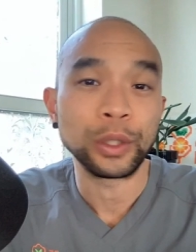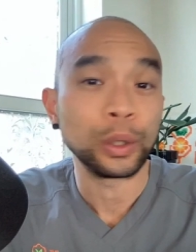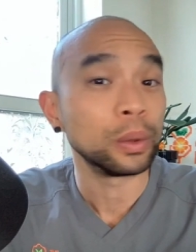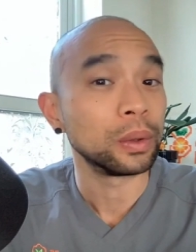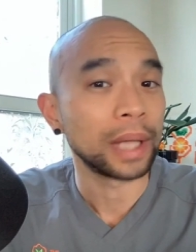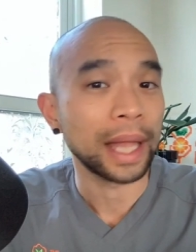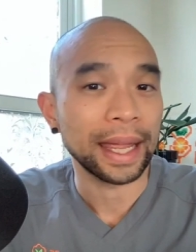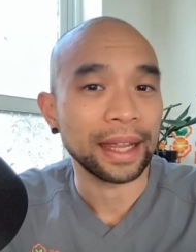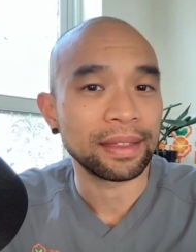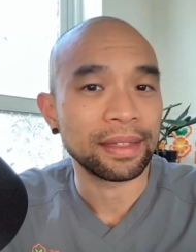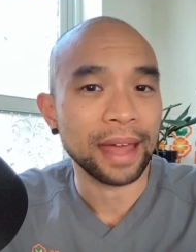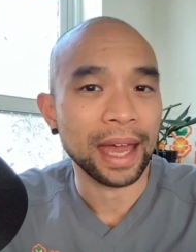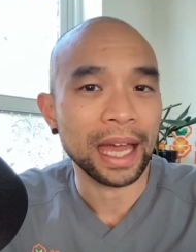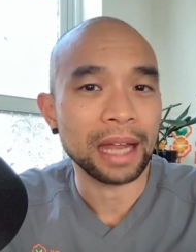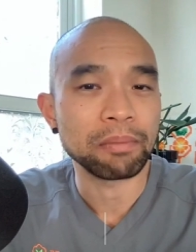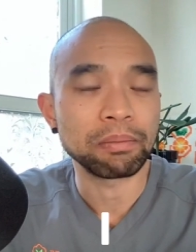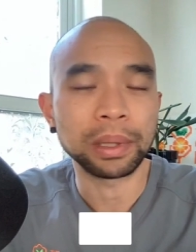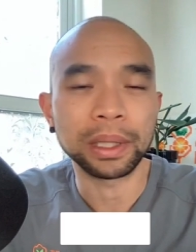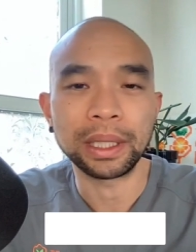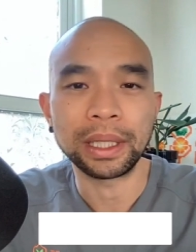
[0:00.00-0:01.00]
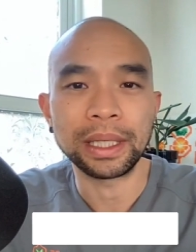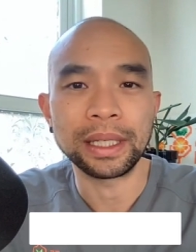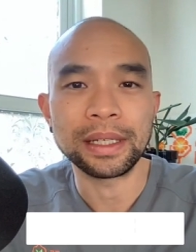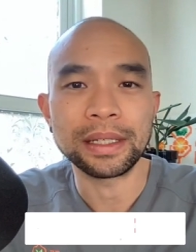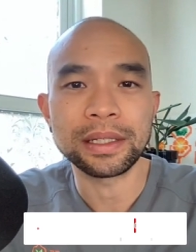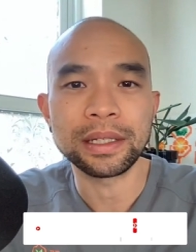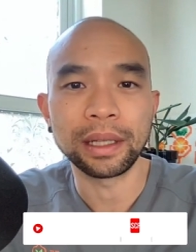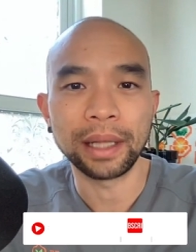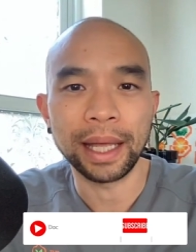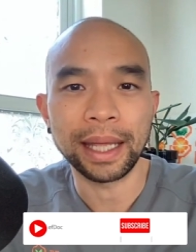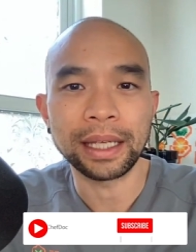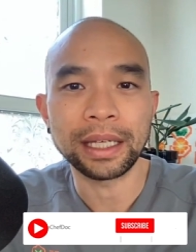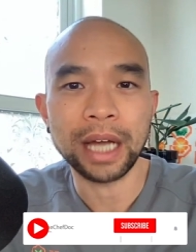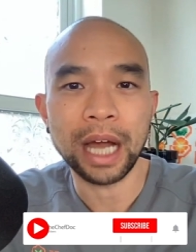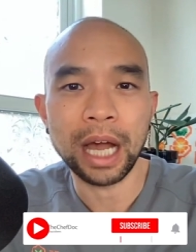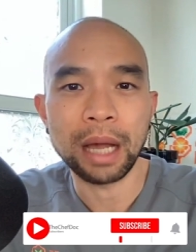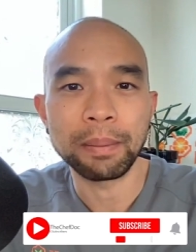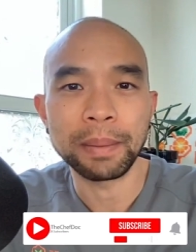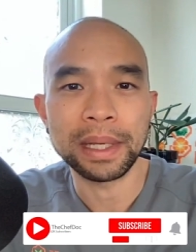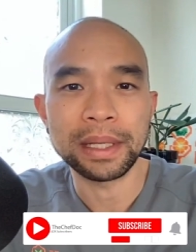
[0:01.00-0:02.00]
like that, please like,
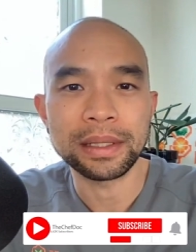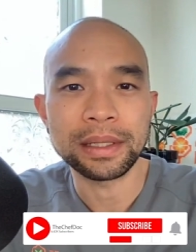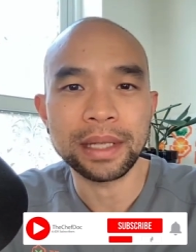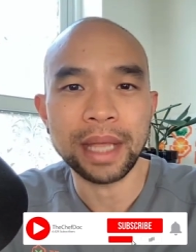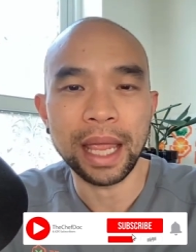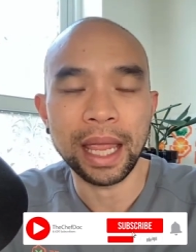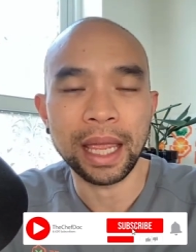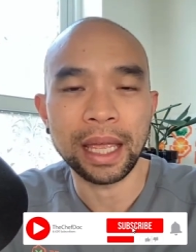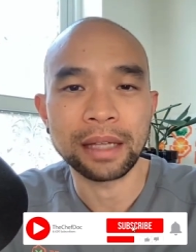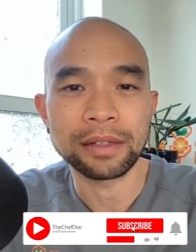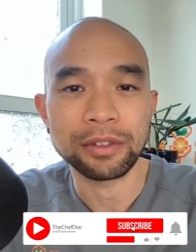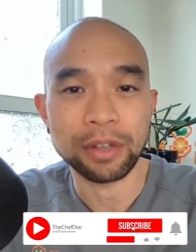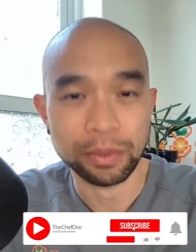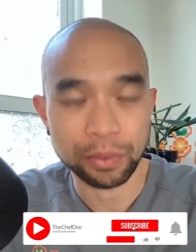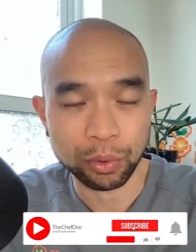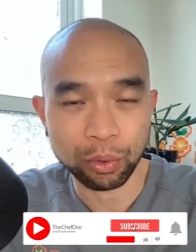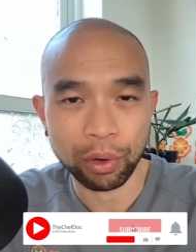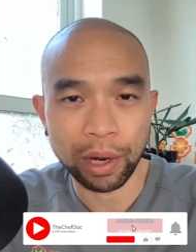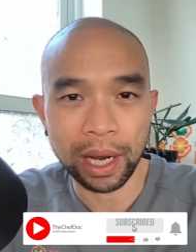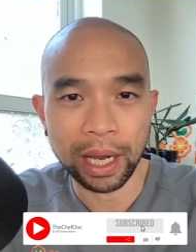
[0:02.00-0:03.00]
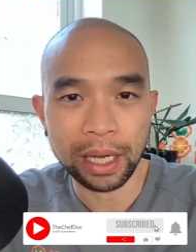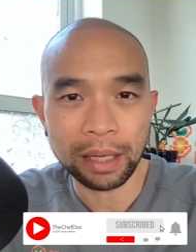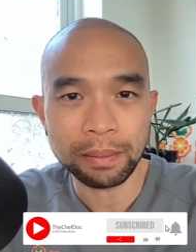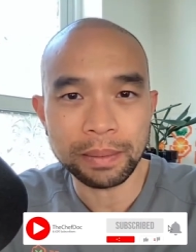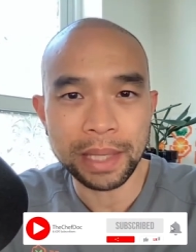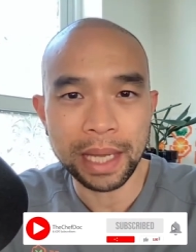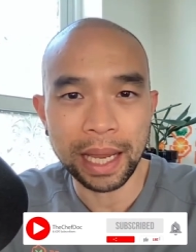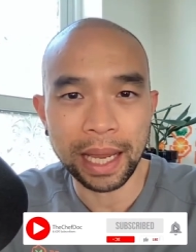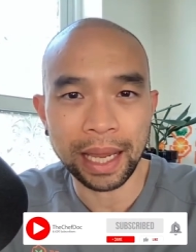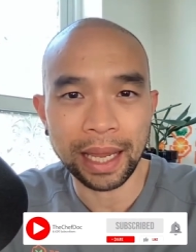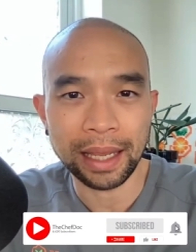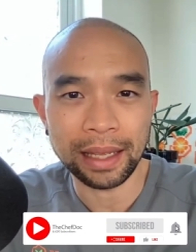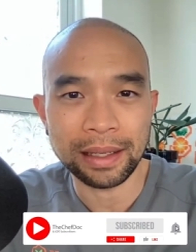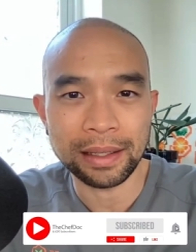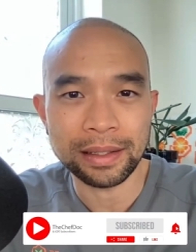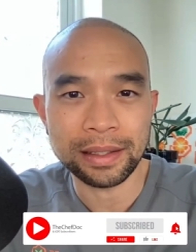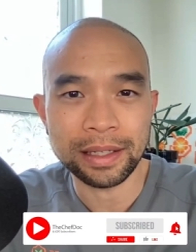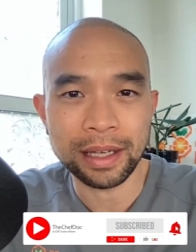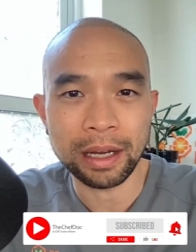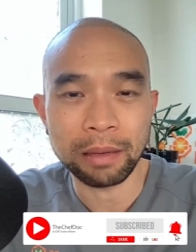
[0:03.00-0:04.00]
comment, and subscribe. And
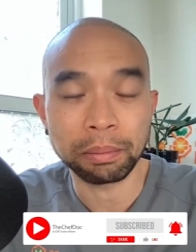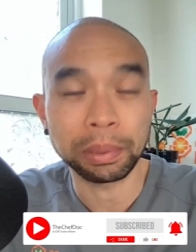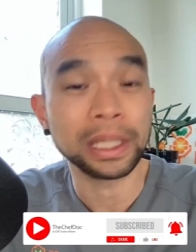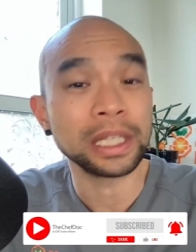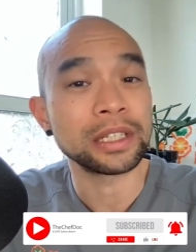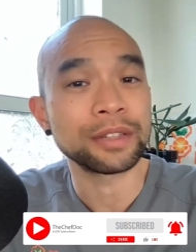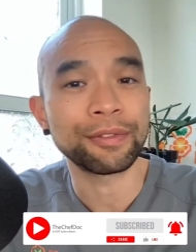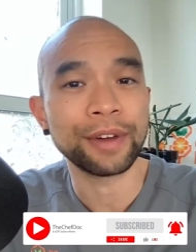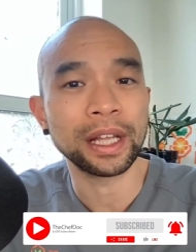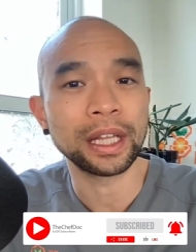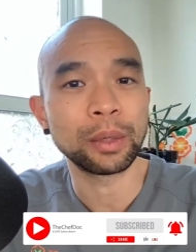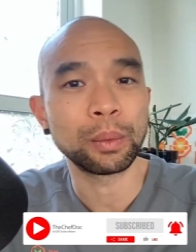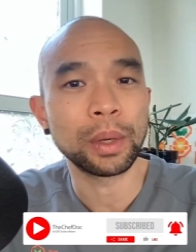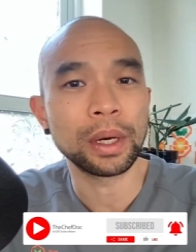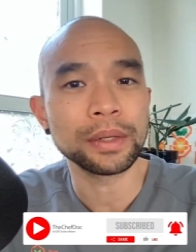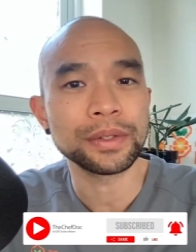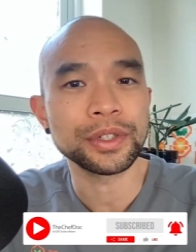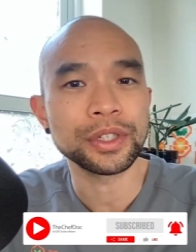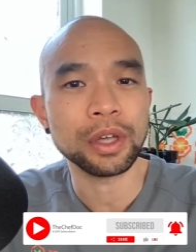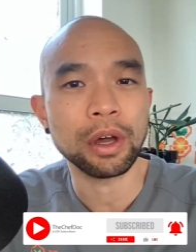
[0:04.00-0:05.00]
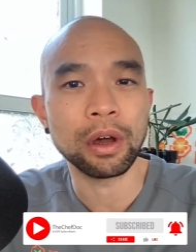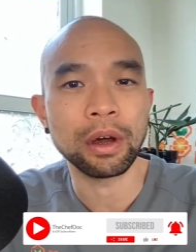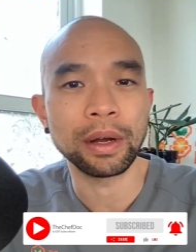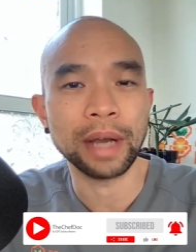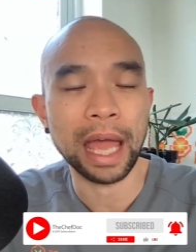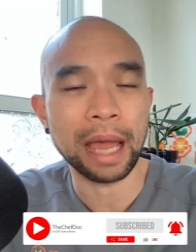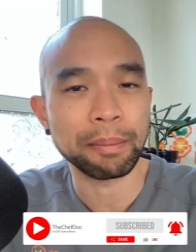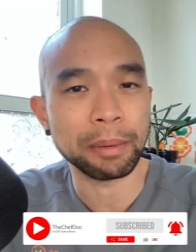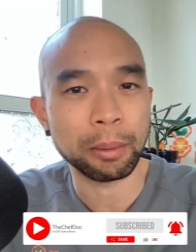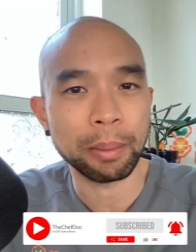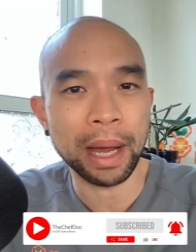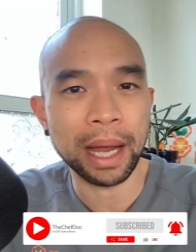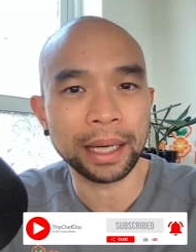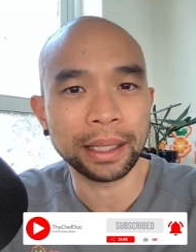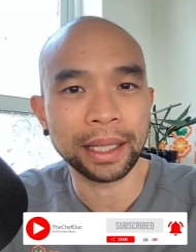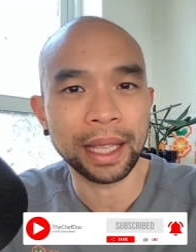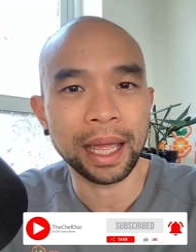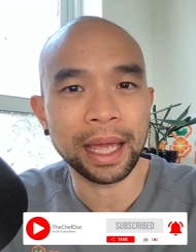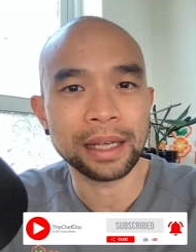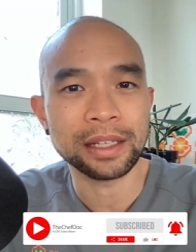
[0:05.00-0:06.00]
uh, please follow us on Apple
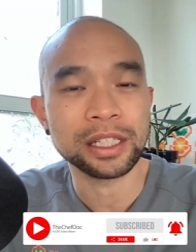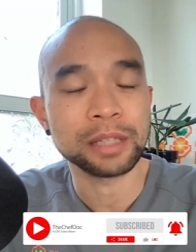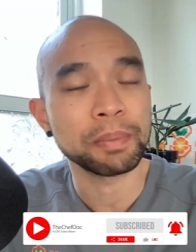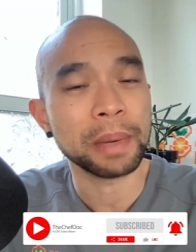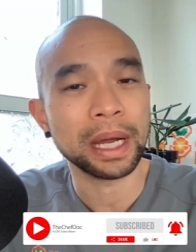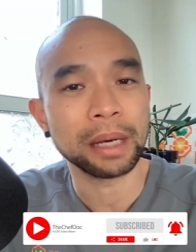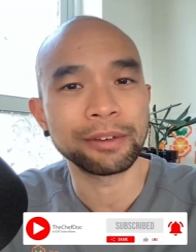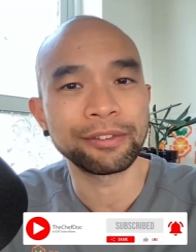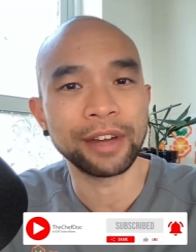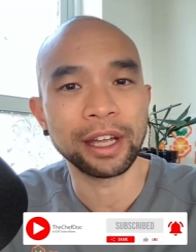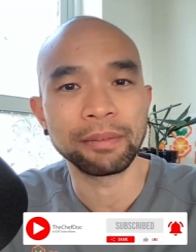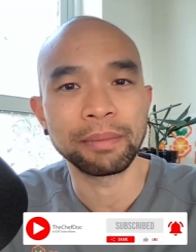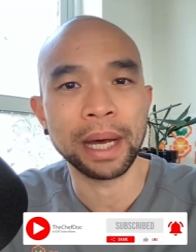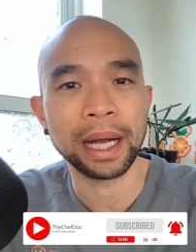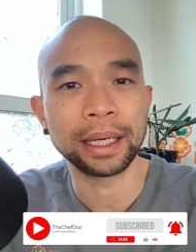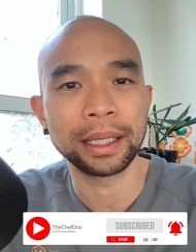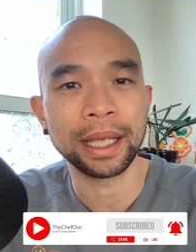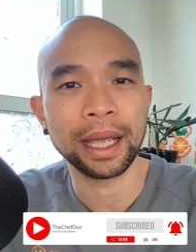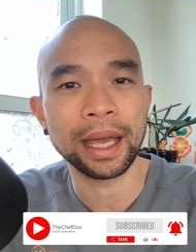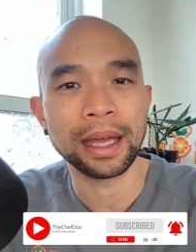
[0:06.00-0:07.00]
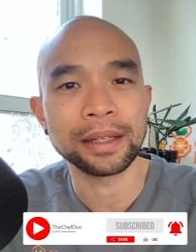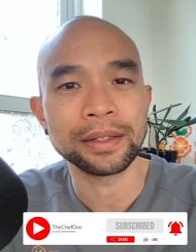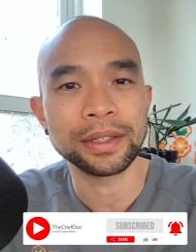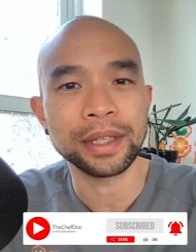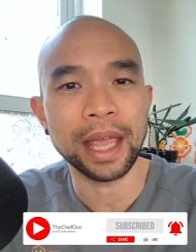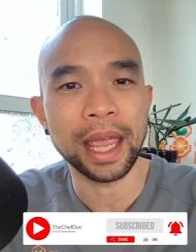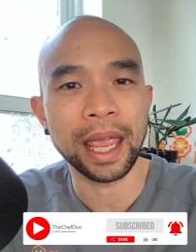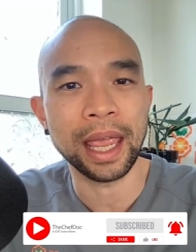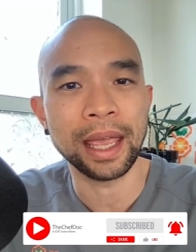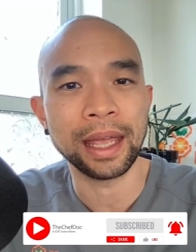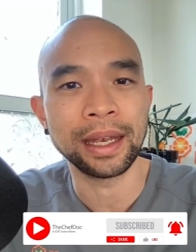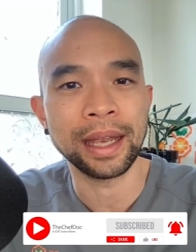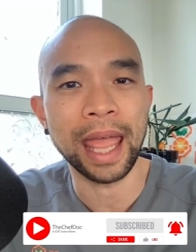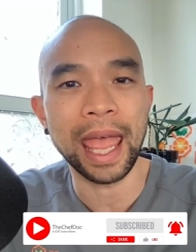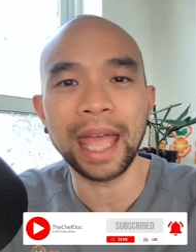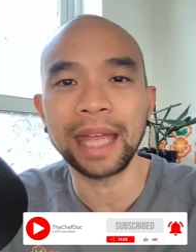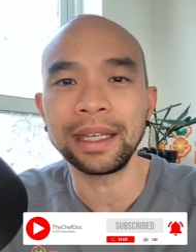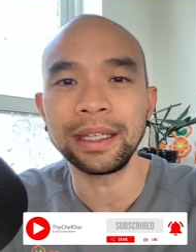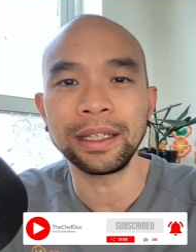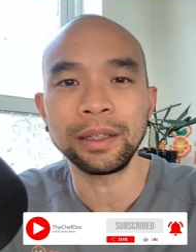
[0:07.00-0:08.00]
Podcasts, Spotify Podcasts, and
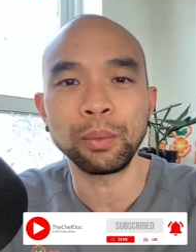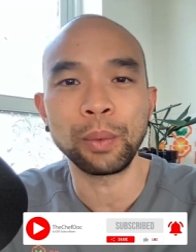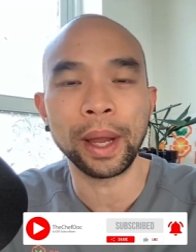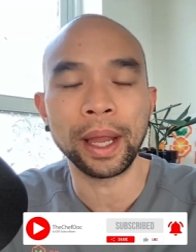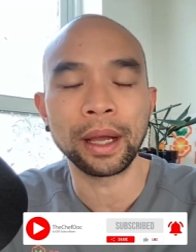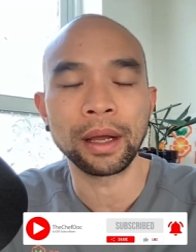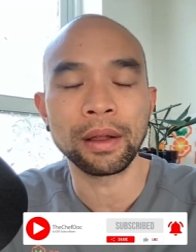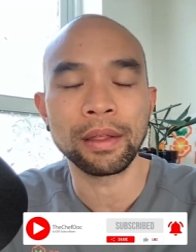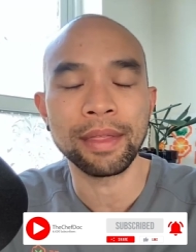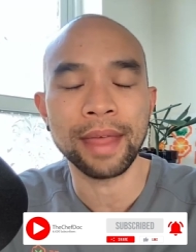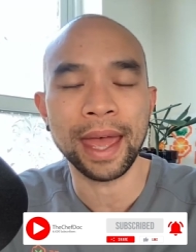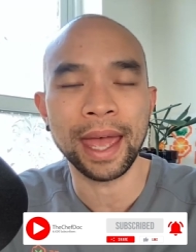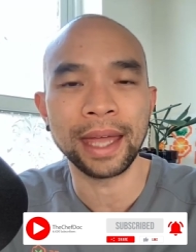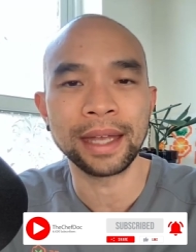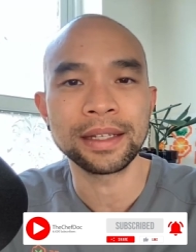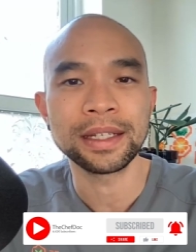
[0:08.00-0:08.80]
anywhere that